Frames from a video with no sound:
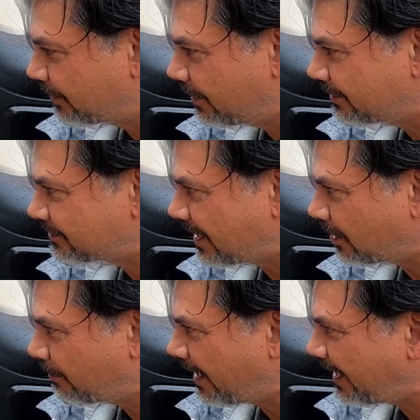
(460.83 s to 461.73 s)
underneath the
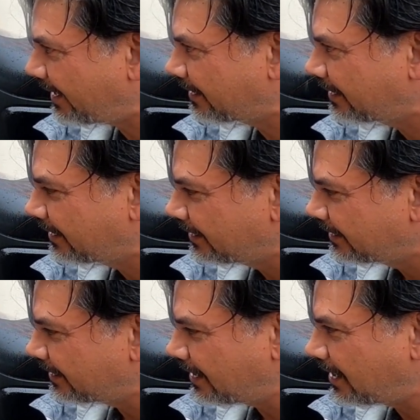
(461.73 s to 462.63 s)

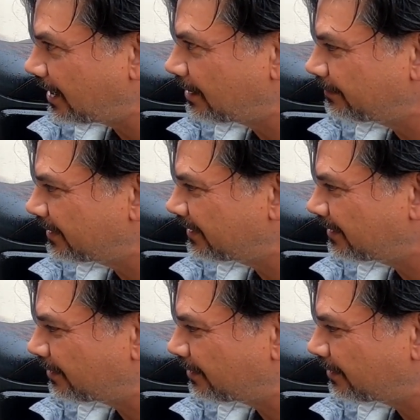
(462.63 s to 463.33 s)
saddlebag, um,